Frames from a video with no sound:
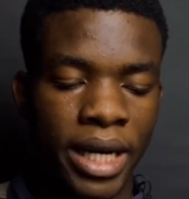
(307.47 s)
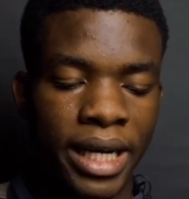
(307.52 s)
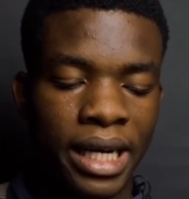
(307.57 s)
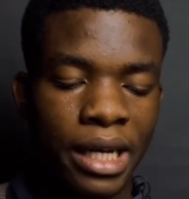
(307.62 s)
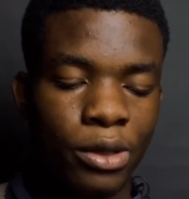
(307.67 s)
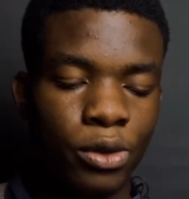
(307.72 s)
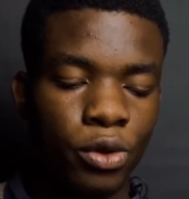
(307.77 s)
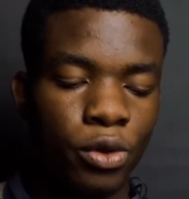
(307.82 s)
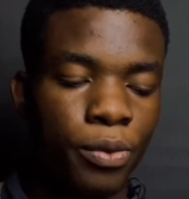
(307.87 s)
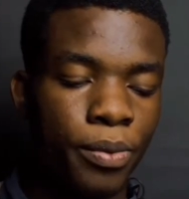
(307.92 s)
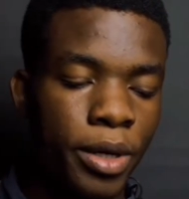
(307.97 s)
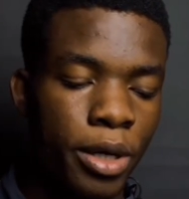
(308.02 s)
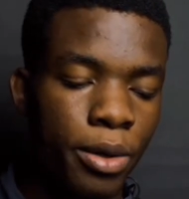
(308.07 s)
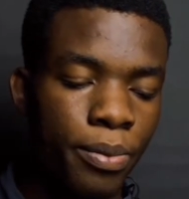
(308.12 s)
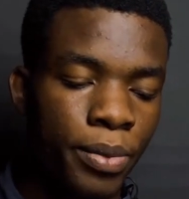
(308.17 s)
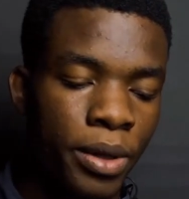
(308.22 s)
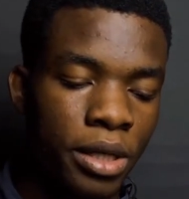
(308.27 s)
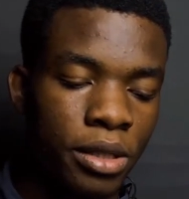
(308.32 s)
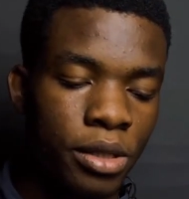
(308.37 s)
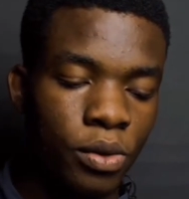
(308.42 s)
and a 2
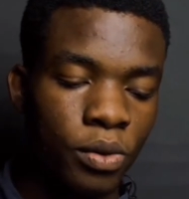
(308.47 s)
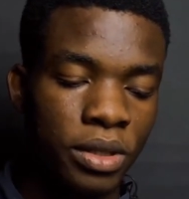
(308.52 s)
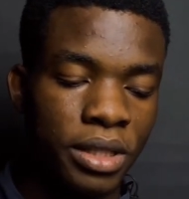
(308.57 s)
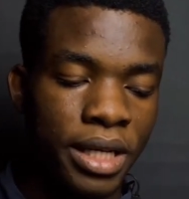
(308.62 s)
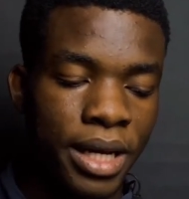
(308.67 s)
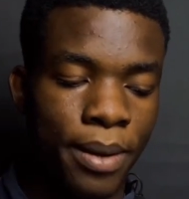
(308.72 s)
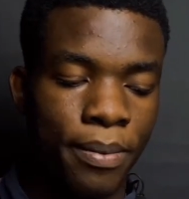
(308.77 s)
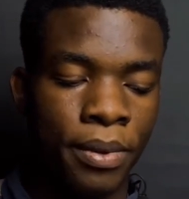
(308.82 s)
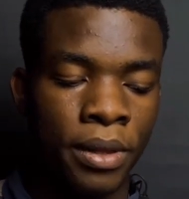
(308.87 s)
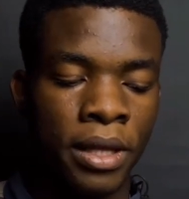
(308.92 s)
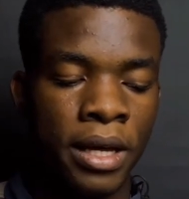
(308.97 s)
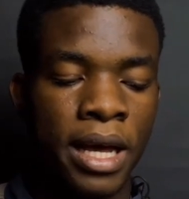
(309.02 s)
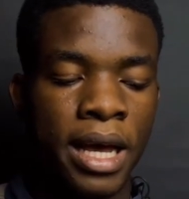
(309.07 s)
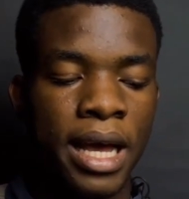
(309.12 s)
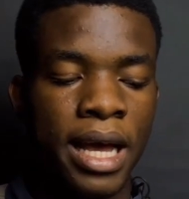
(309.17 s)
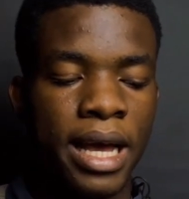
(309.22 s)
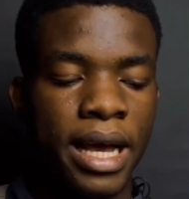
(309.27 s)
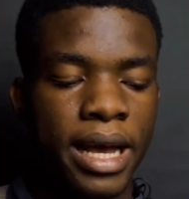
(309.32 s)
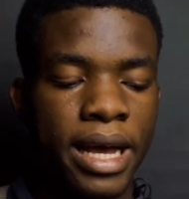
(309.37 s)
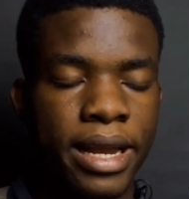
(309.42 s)
megapixel depth
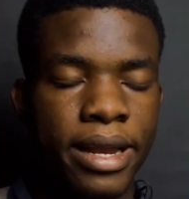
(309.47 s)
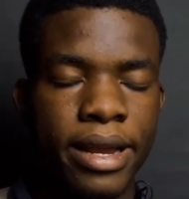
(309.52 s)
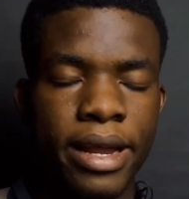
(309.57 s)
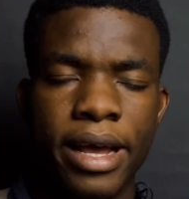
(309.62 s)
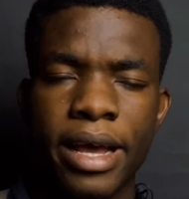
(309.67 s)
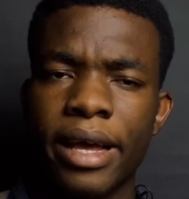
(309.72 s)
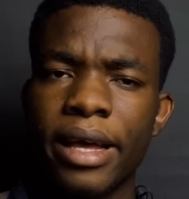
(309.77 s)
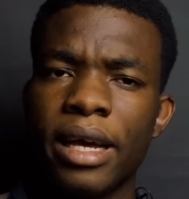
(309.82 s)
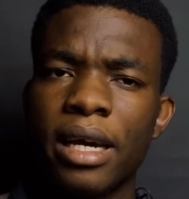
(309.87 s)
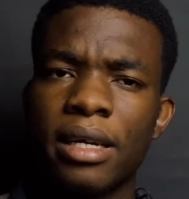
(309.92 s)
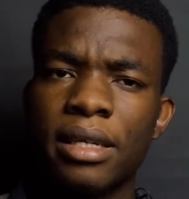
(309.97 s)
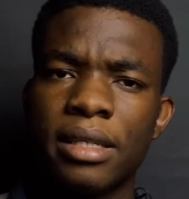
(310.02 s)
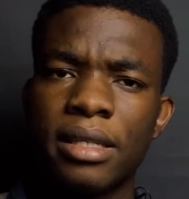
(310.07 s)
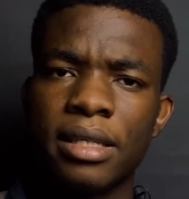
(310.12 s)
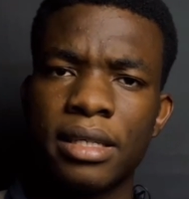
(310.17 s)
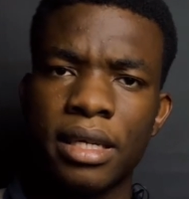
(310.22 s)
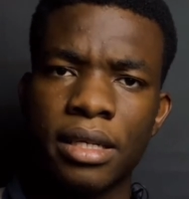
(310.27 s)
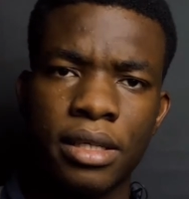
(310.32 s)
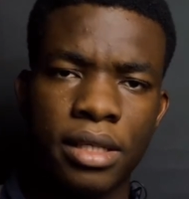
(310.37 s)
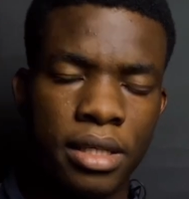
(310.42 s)
and AI
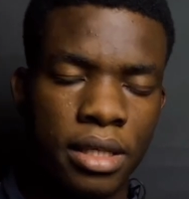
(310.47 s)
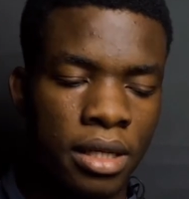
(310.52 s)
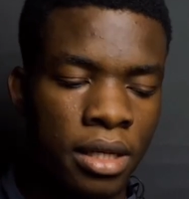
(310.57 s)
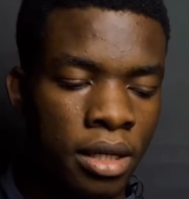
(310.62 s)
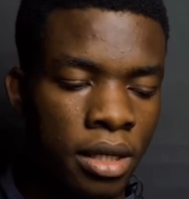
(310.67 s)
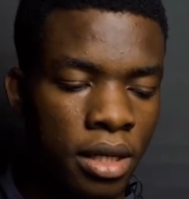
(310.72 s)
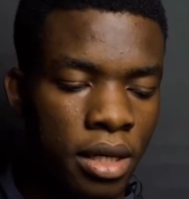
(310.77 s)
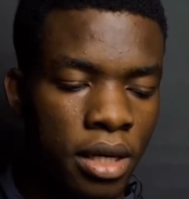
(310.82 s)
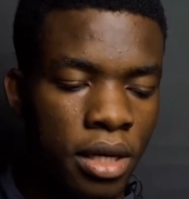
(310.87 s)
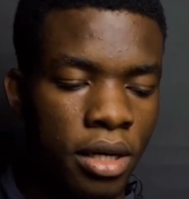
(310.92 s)
sensor.